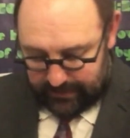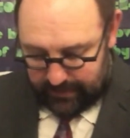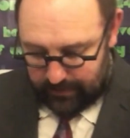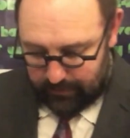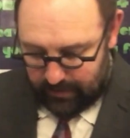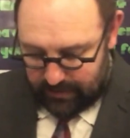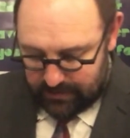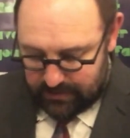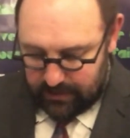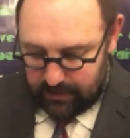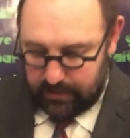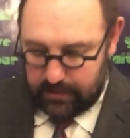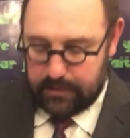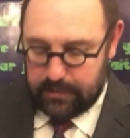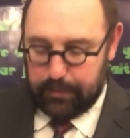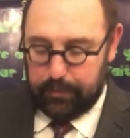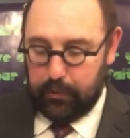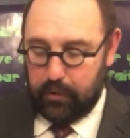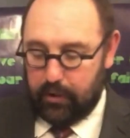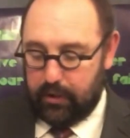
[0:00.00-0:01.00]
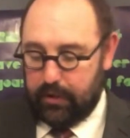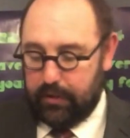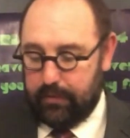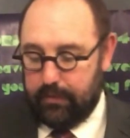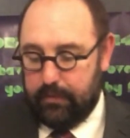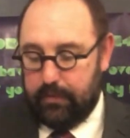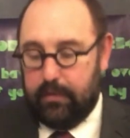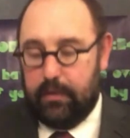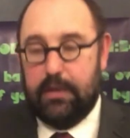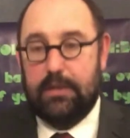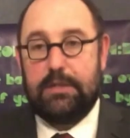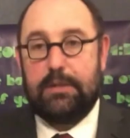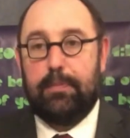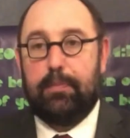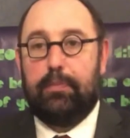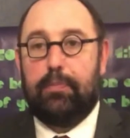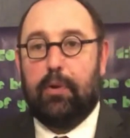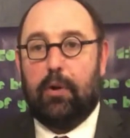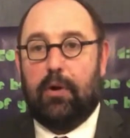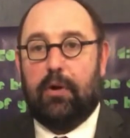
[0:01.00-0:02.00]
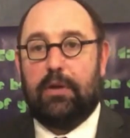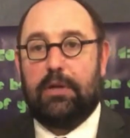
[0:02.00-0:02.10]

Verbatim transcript: Anyway, so this book, this book,